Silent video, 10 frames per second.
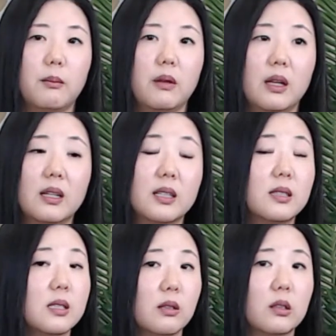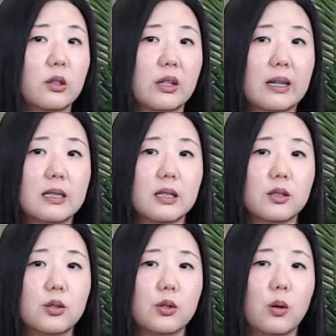it is still a good idea
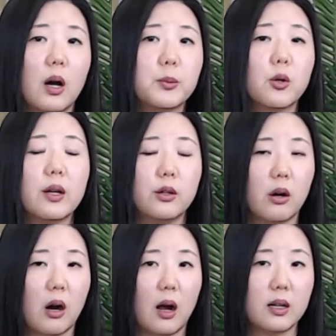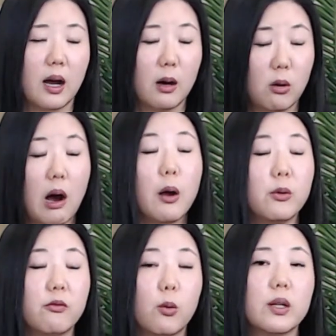to upgrade your
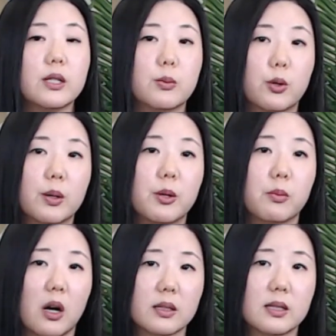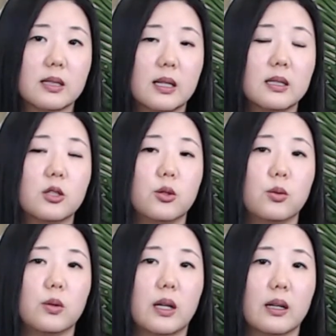I-140 to premium processing
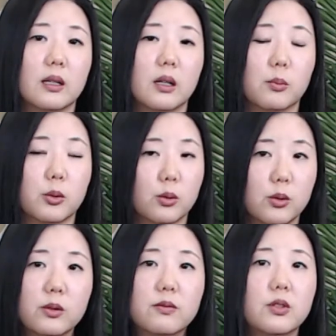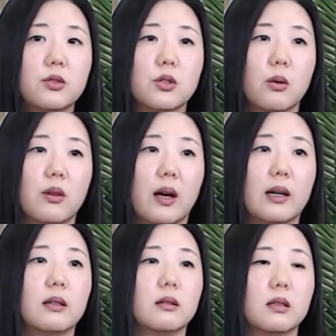to get it approved, so
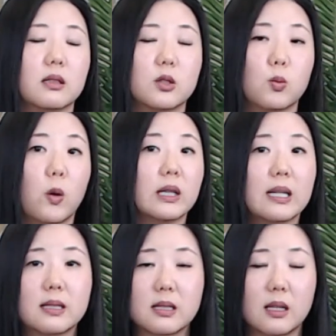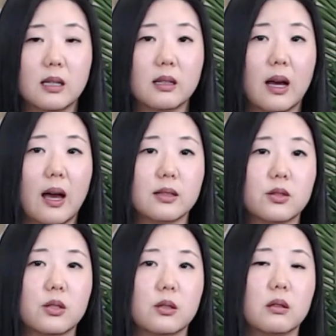that that's one less thing that has
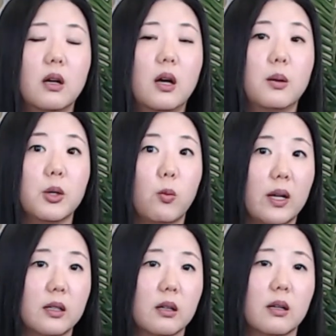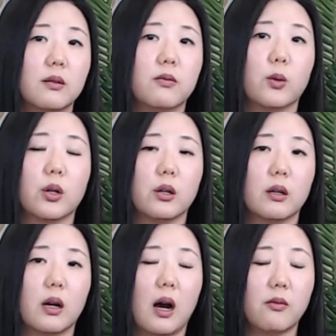to be waited on for
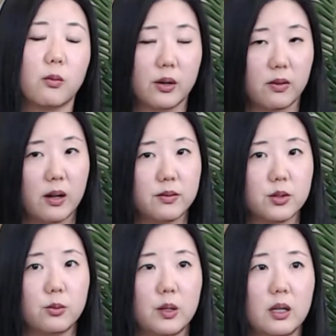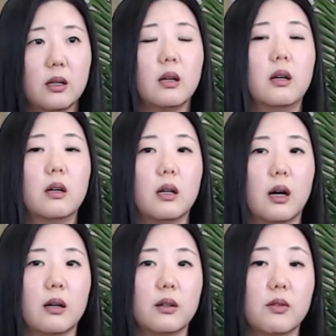your I-485 to be
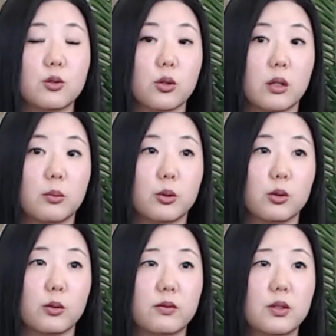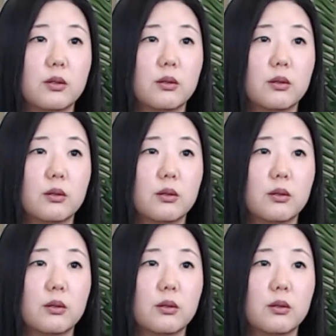eventually approved.